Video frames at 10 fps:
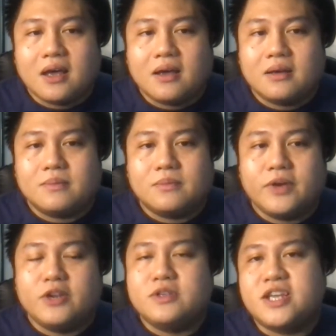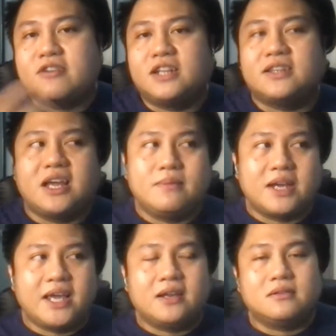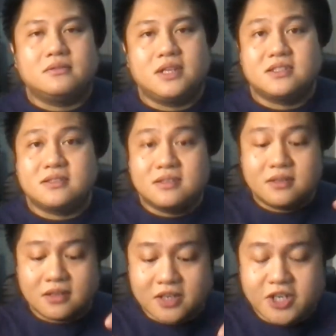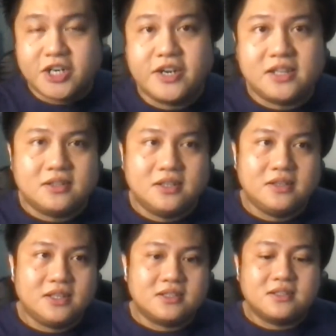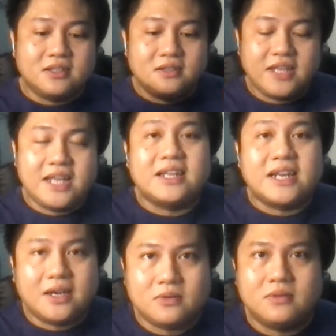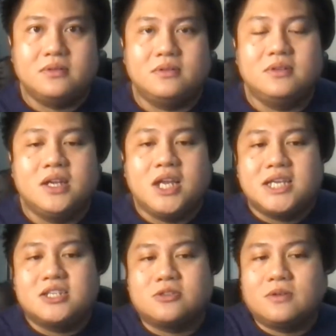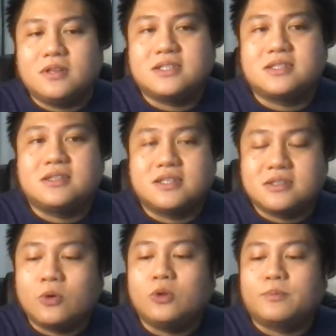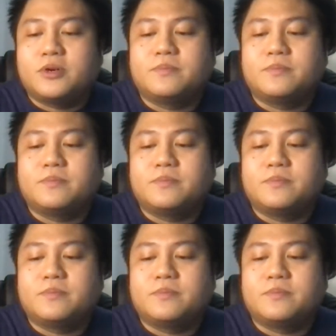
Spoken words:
When you say runtime, again, it's the current, it's the data now. So that's the